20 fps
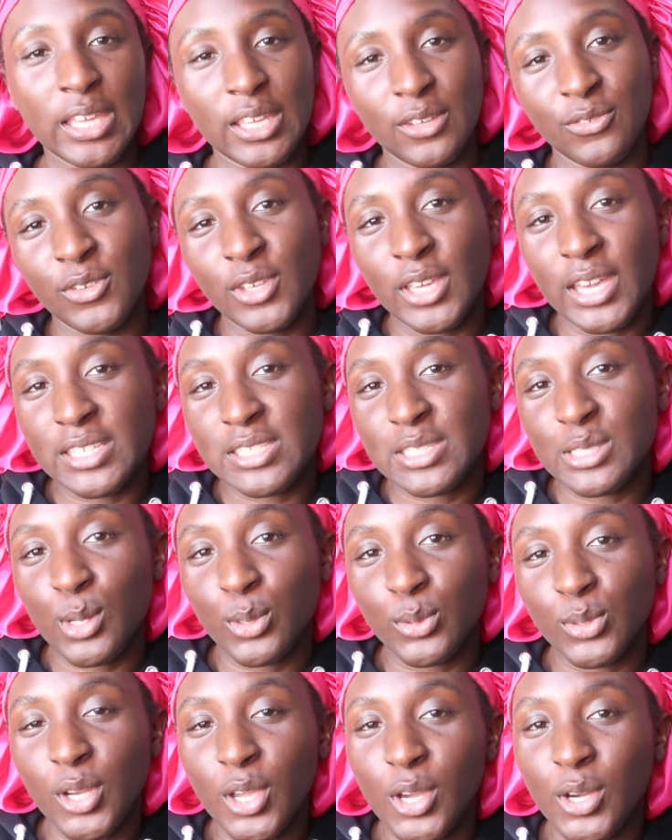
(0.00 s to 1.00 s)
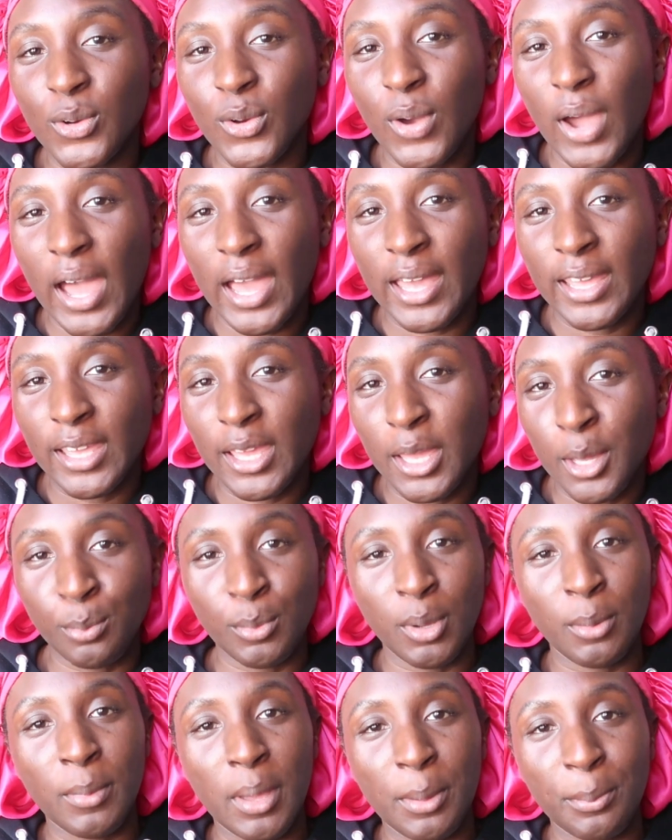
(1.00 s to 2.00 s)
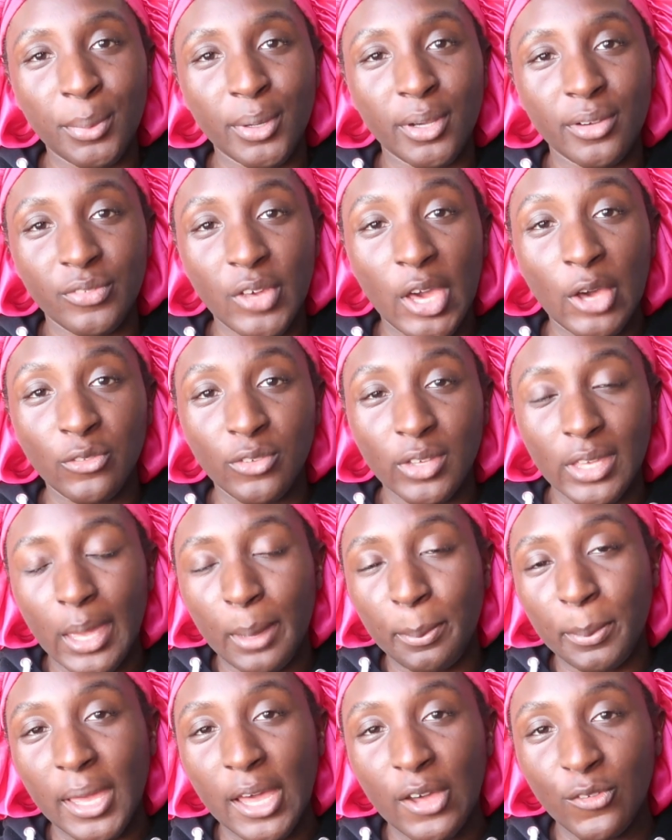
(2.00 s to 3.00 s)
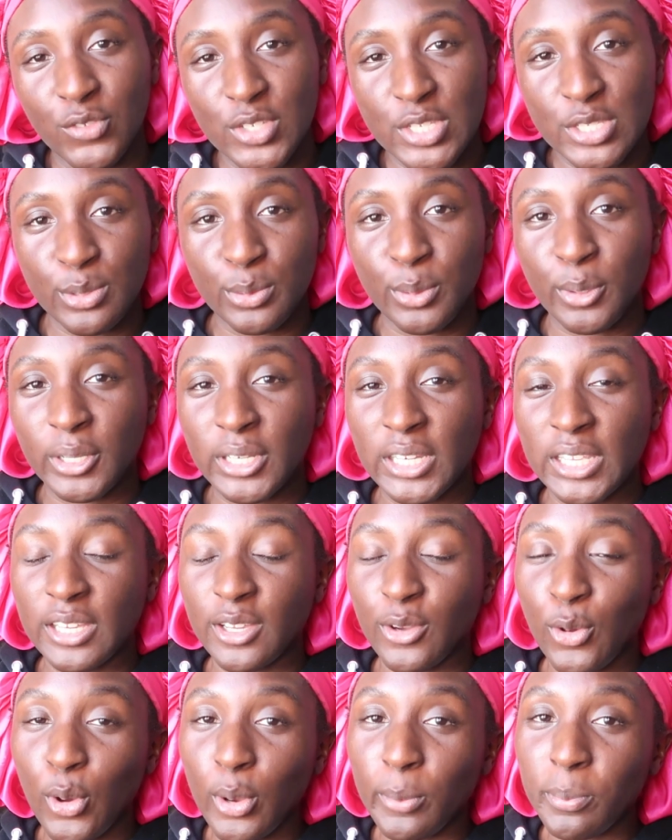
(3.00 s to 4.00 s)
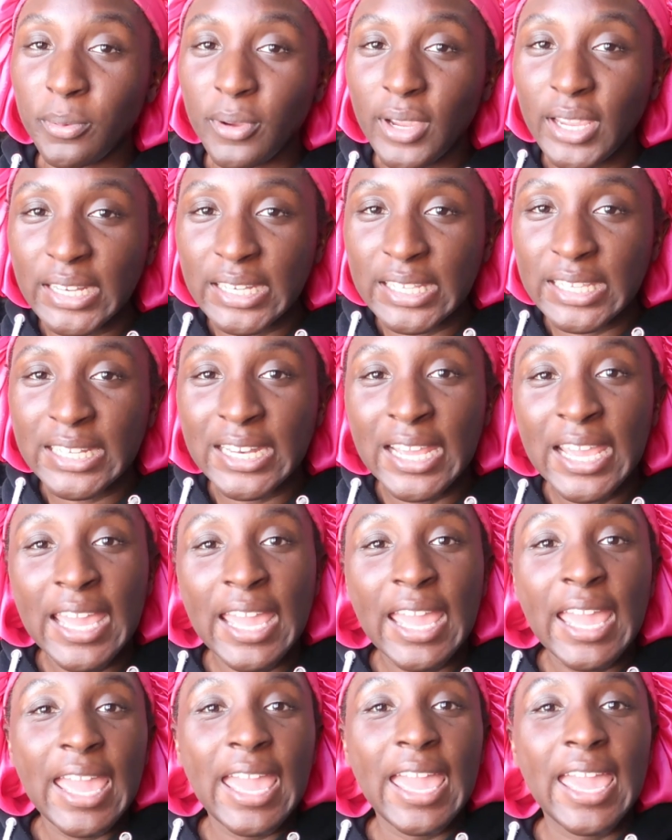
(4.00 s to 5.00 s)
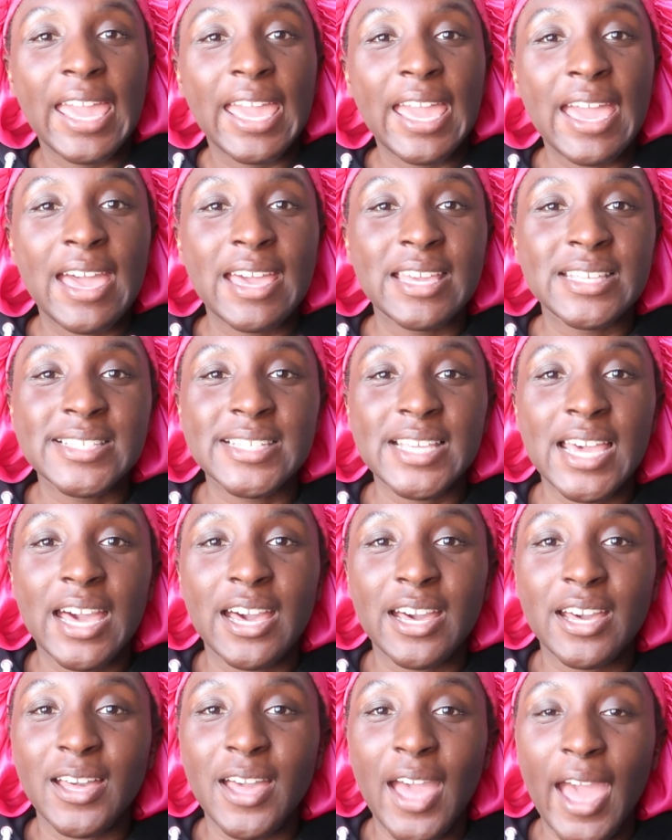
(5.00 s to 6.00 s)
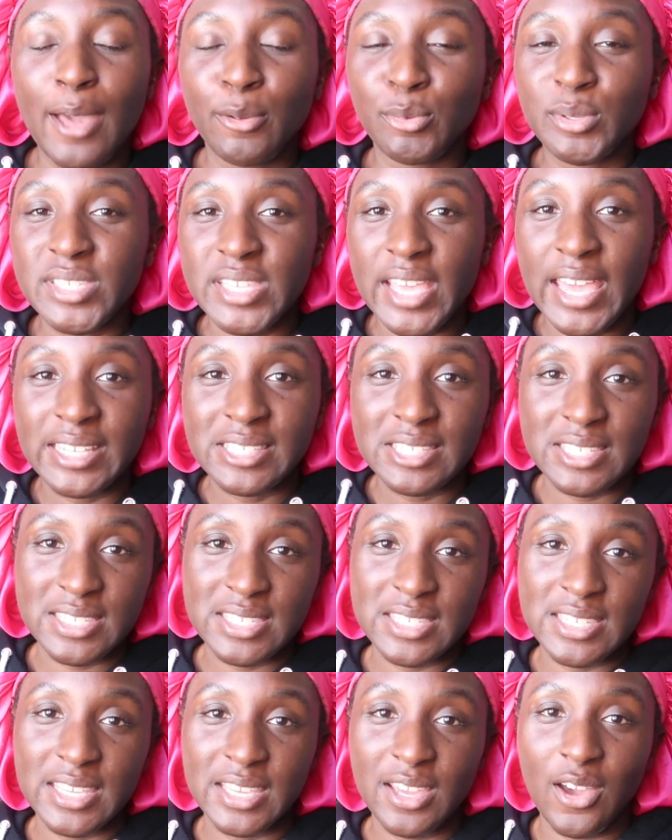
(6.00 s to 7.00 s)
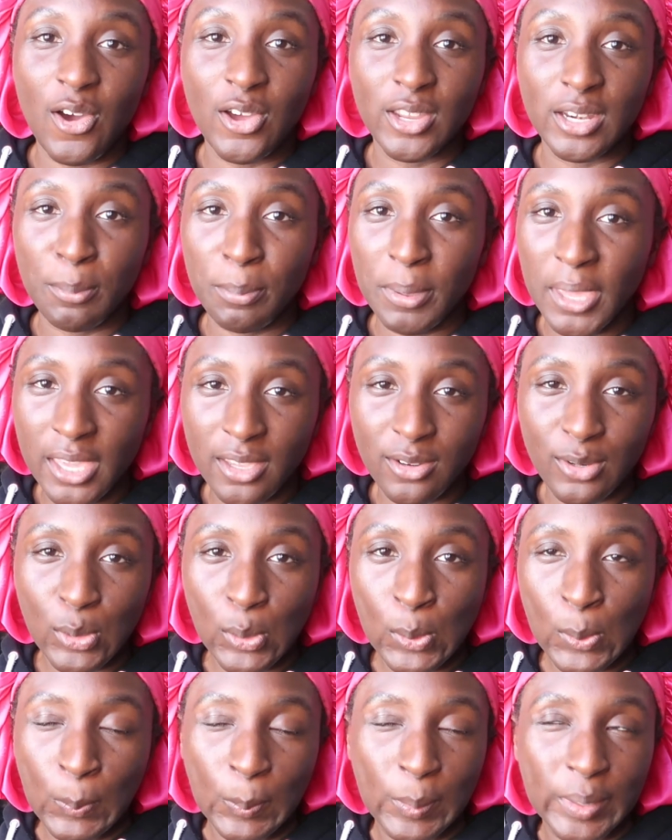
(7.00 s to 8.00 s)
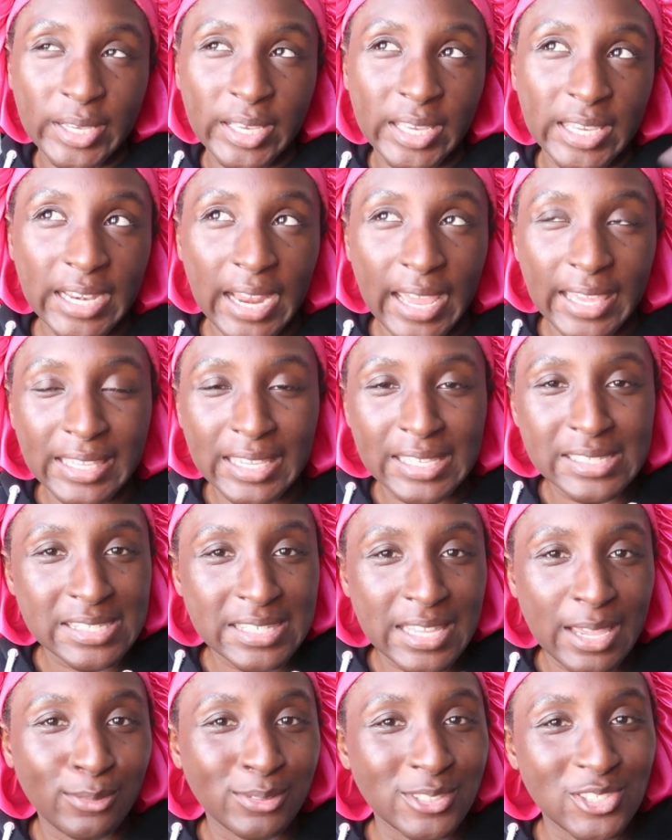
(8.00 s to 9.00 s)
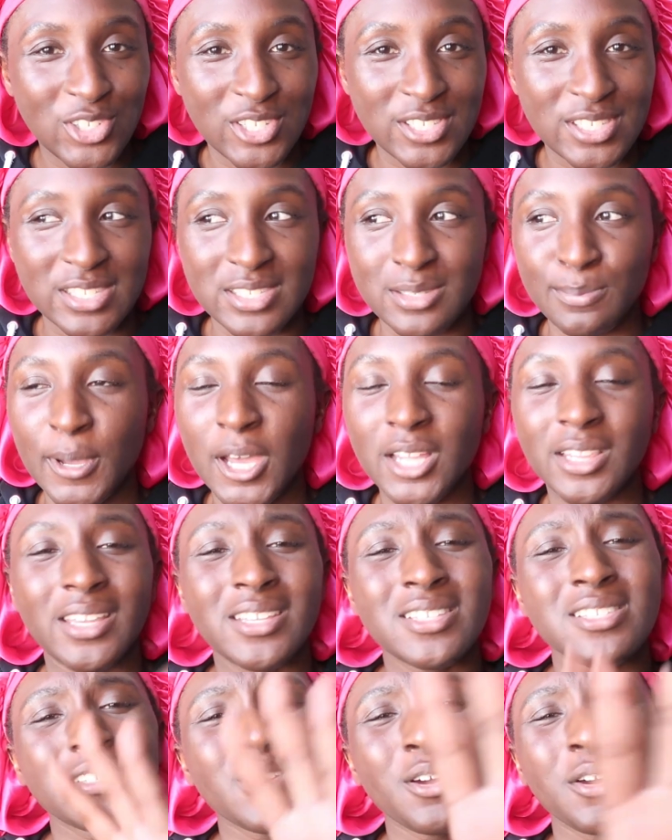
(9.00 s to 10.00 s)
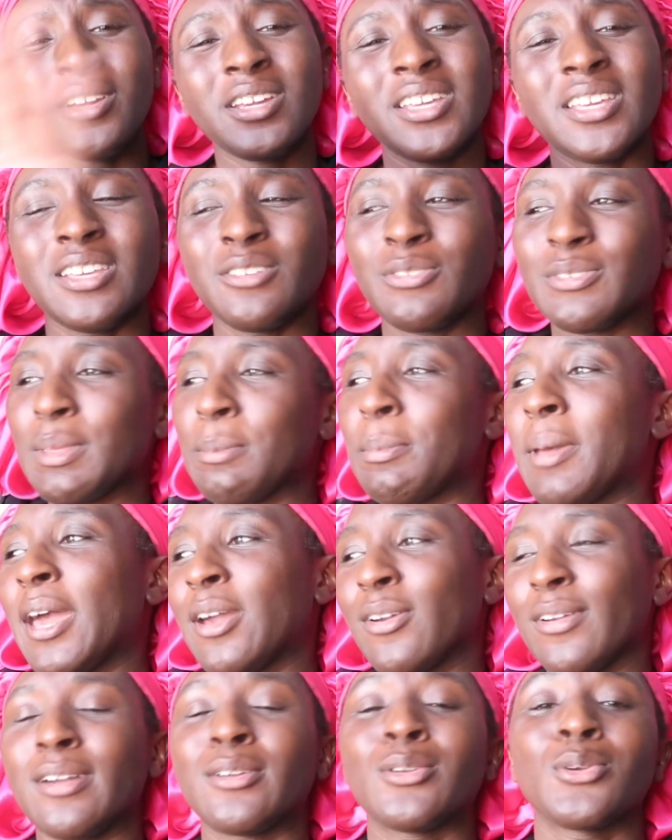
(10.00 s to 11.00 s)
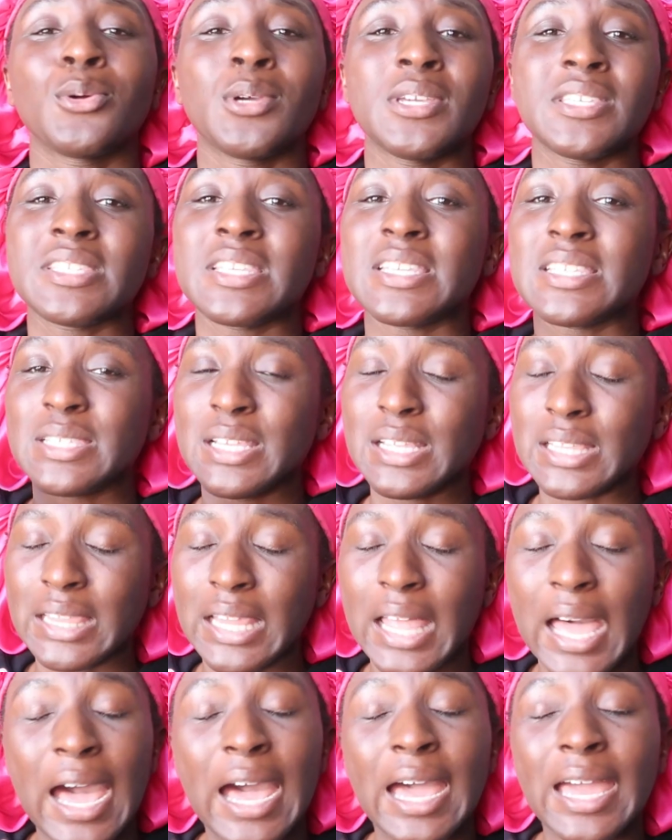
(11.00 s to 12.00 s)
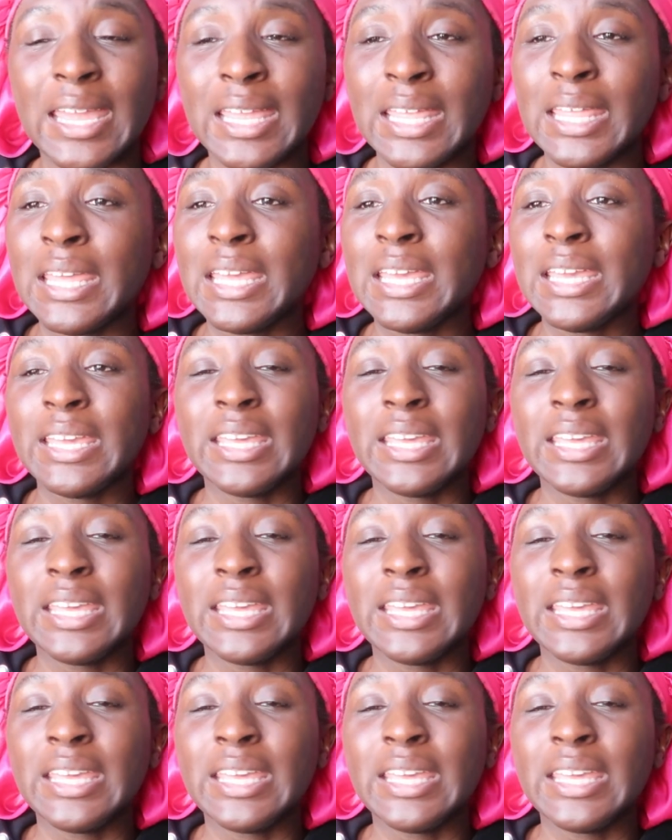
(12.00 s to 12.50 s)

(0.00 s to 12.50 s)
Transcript: If you guys don't know, I am a member of Alpha Kappa Alpha Sorority Incorporated, and I was asked to sit on a panel, but I guess now it's just a spotlight. Sorry if the background noise is a lot.